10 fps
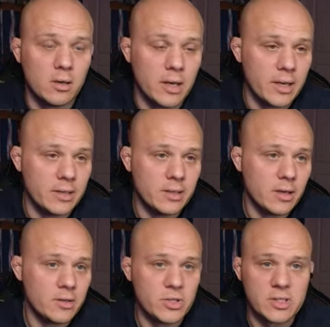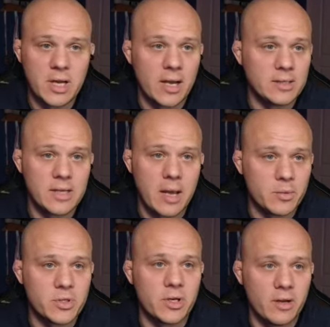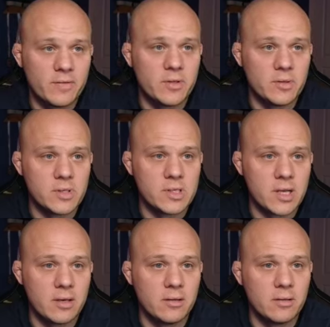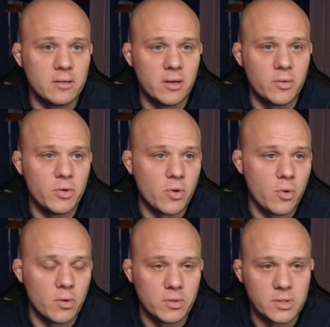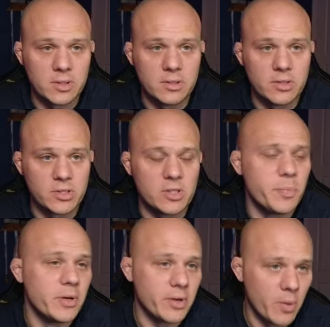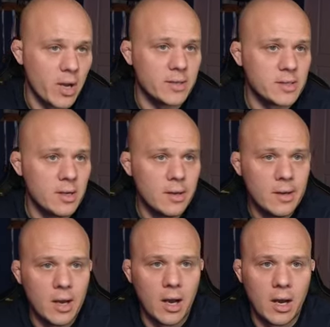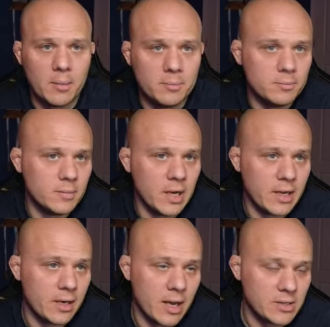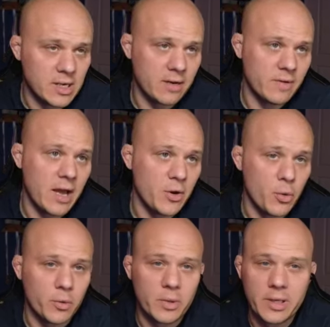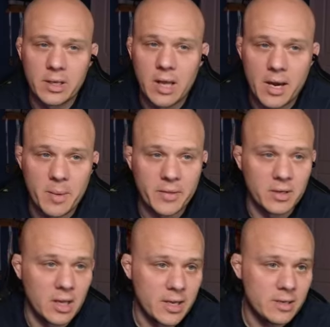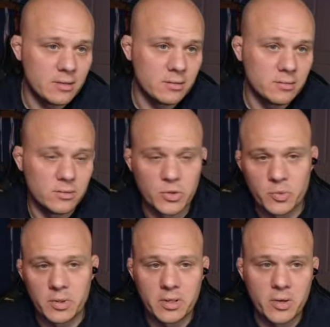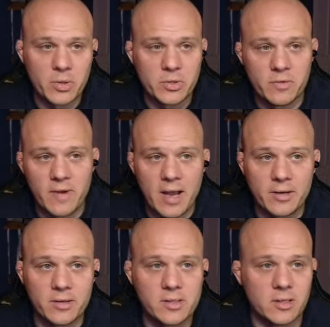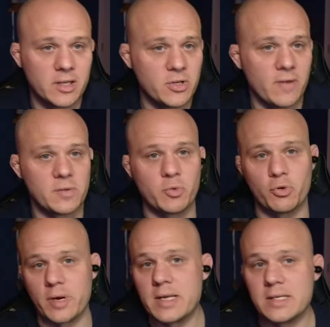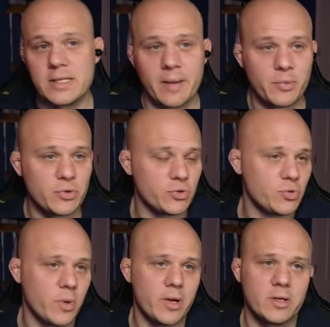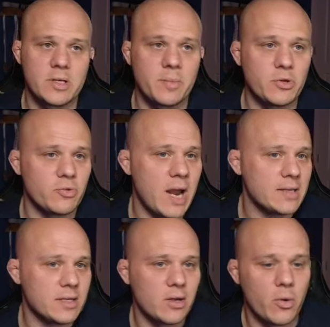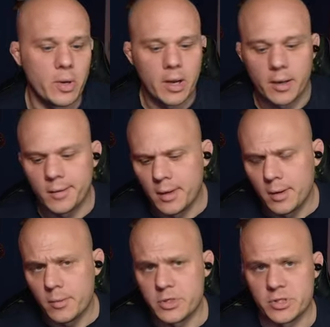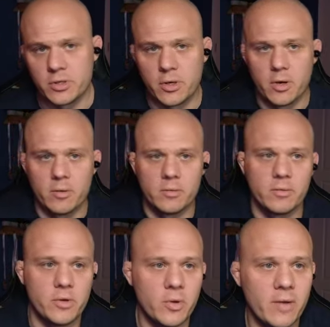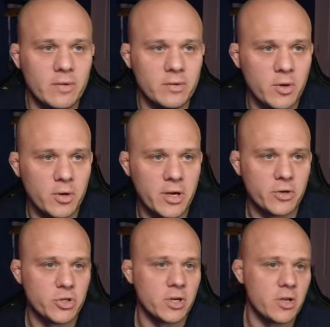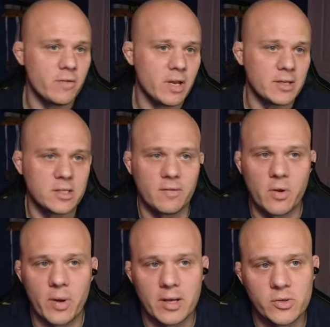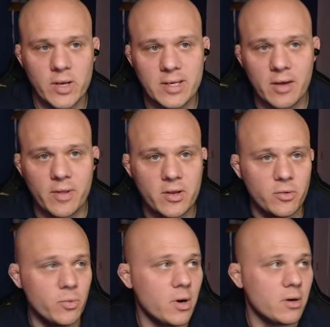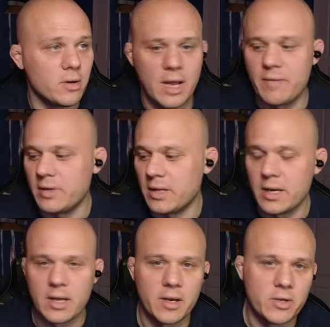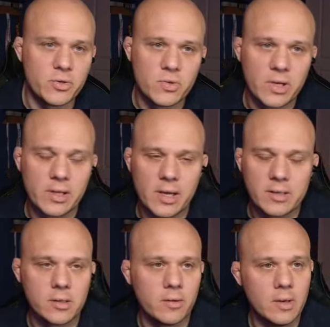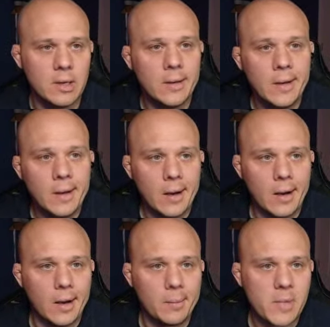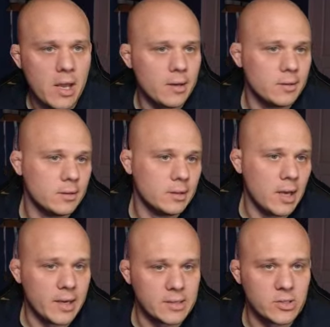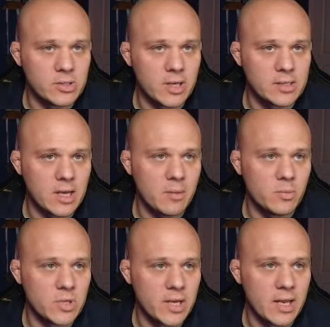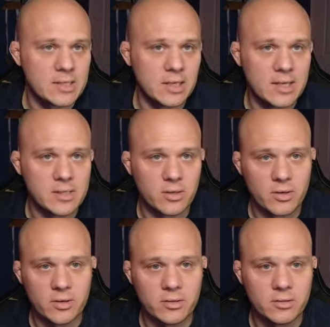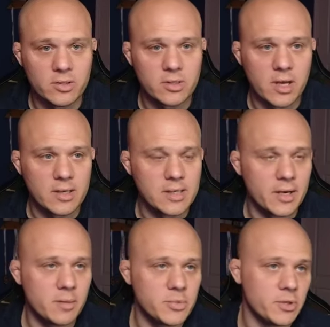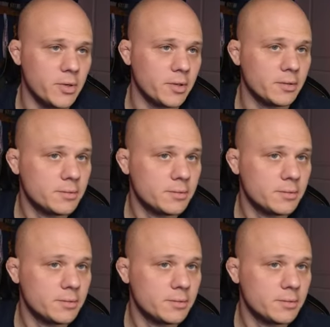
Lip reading: and just not established enough to sustain new corals and just stability wise. Again, outside of not knowing really a lot about the light, those are really the only two factors. Unless you have some crazy temperature swing or something drastic going on, which you're a gear junkie, you have a lot of stuff going on. So I doubt that you are having any kind of issues like that. So yeah, I guess just next time we'll take it as a lesson learned and just kind of set it up sooner,